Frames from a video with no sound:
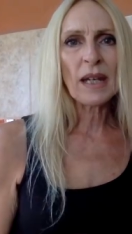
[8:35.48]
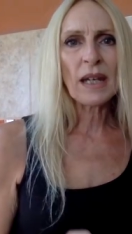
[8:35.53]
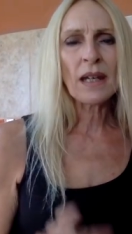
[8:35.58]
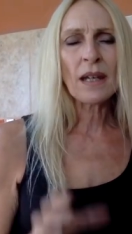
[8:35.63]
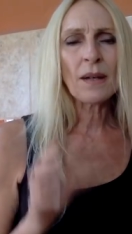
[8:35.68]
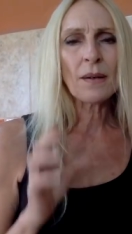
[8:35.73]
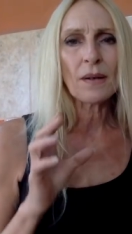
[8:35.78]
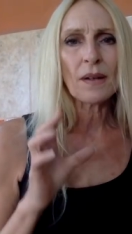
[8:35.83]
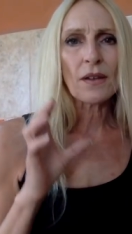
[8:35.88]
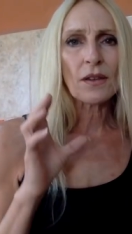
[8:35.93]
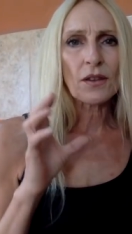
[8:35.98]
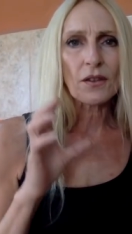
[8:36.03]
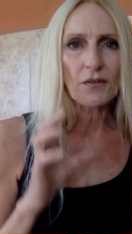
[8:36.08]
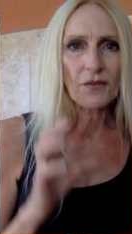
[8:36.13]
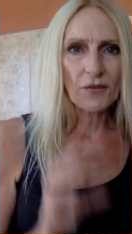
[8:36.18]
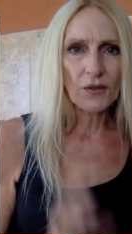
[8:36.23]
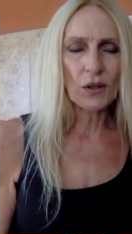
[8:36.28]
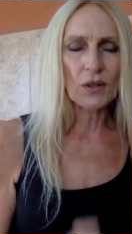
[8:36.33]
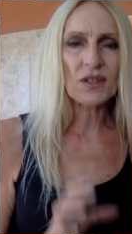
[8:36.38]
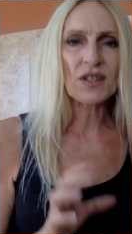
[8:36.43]
The
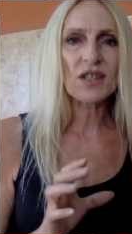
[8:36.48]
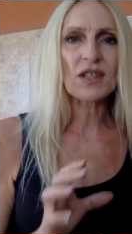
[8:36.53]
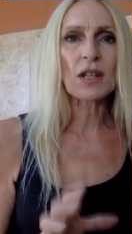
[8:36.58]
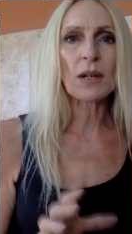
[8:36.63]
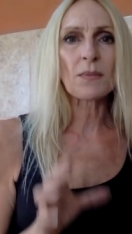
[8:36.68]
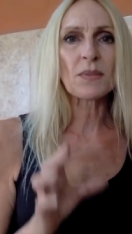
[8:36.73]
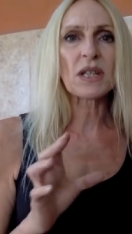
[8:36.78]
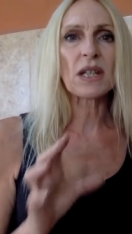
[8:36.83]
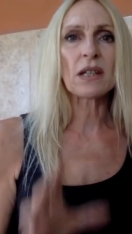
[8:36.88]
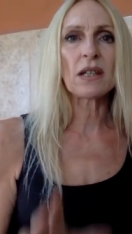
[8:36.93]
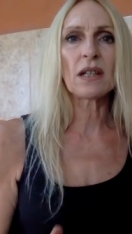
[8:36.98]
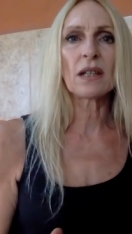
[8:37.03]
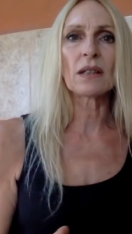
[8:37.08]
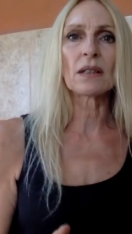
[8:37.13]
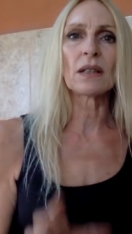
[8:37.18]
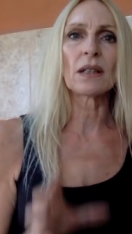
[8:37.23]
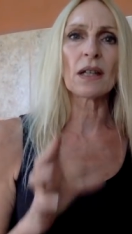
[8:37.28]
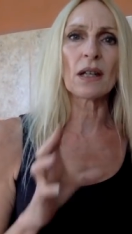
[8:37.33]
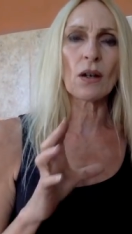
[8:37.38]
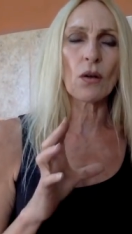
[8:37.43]
first step to
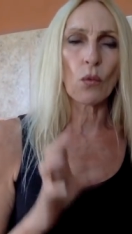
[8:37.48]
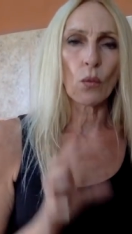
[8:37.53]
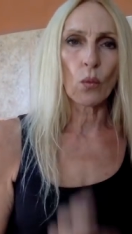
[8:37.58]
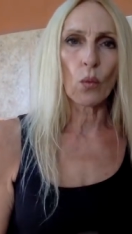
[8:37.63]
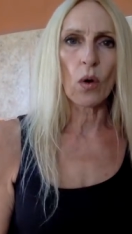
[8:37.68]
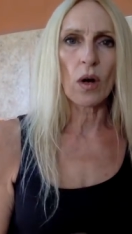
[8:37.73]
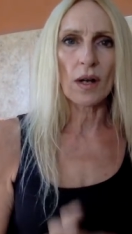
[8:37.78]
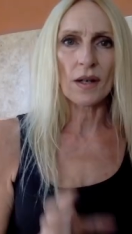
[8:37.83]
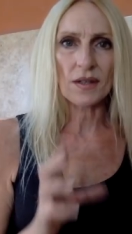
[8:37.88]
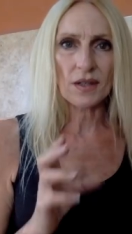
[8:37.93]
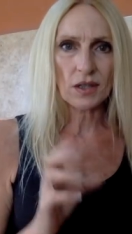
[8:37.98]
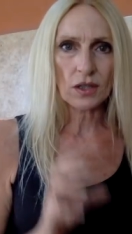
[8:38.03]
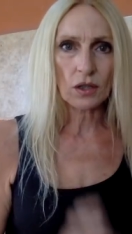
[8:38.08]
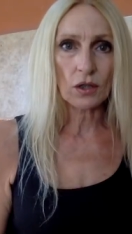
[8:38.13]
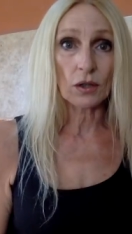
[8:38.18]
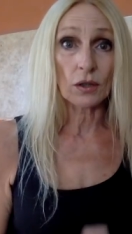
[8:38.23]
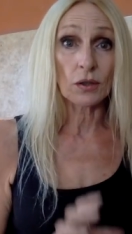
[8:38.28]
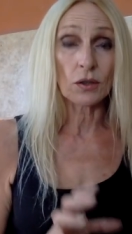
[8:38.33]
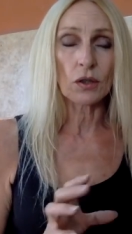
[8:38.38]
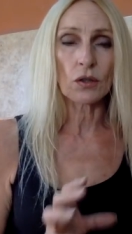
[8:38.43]
healing was
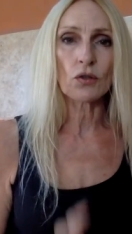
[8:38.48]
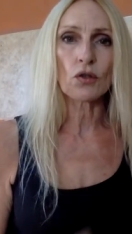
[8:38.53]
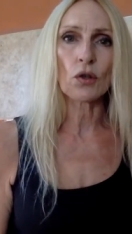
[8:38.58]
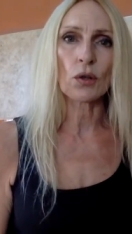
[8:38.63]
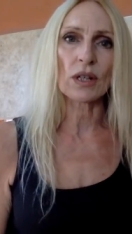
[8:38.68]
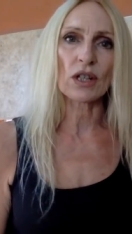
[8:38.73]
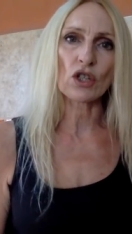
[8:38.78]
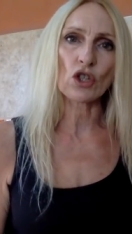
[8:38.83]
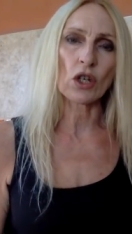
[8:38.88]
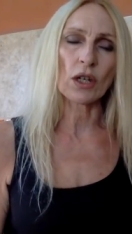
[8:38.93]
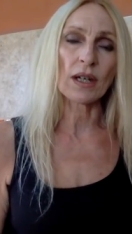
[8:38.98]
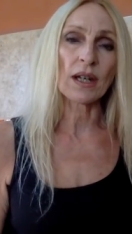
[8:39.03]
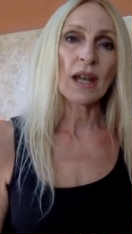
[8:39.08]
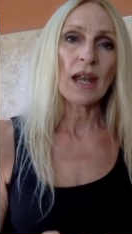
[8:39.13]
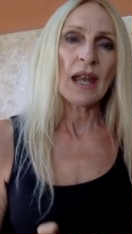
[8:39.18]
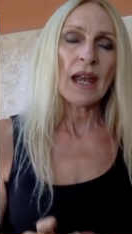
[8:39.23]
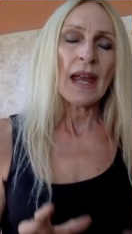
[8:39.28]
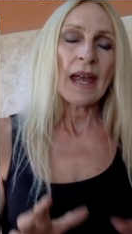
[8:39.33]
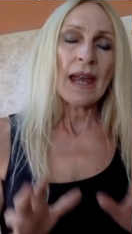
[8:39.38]
good nutrition.